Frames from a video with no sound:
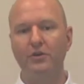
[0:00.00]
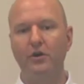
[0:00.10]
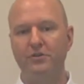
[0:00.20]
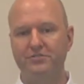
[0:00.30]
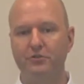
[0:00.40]

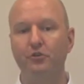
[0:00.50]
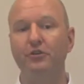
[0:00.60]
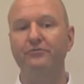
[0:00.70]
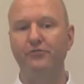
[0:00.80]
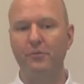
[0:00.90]
We also
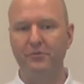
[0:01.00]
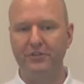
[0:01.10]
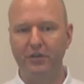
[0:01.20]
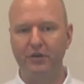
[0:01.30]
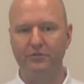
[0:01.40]

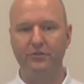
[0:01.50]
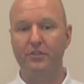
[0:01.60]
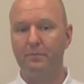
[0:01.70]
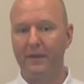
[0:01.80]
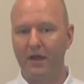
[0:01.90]
conformally
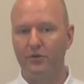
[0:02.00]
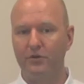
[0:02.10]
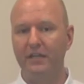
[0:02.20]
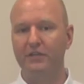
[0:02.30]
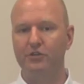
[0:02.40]
coat the
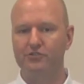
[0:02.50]
power and